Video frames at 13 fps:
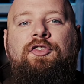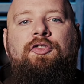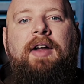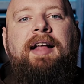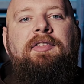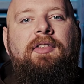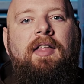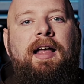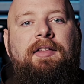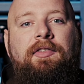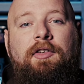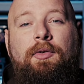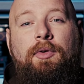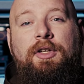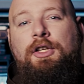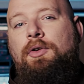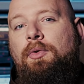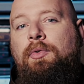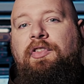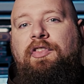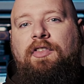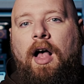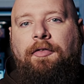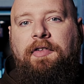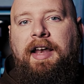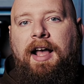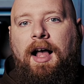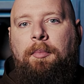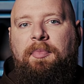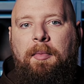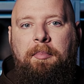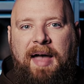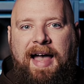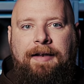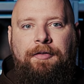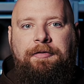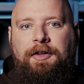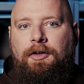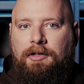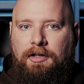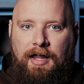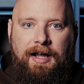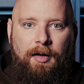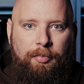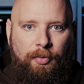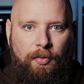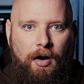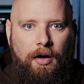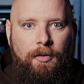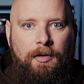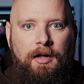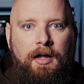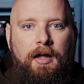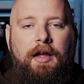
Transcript: translates to you softening up the battlefield like a pro.